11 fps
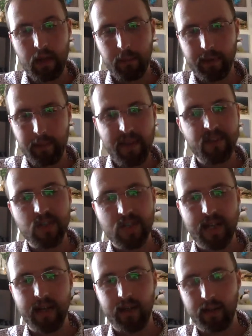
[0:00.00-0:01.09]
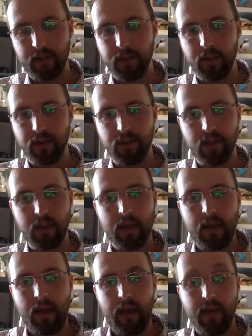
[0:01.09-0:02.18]
But I messaged the Angling Trust
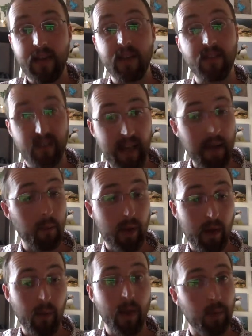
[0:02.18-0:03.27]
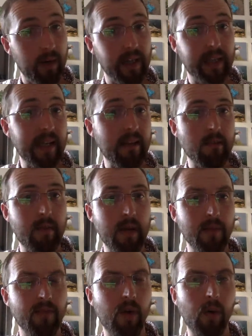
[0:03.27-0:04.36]
and they said, "Yeah, we're really keen to be
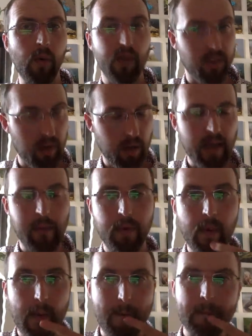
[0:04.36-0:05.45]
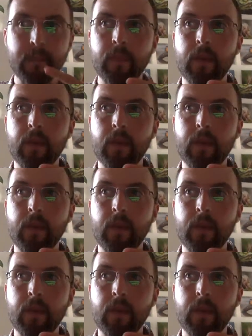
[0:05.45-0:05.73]
involved." And I was like, "Okay, brilliant."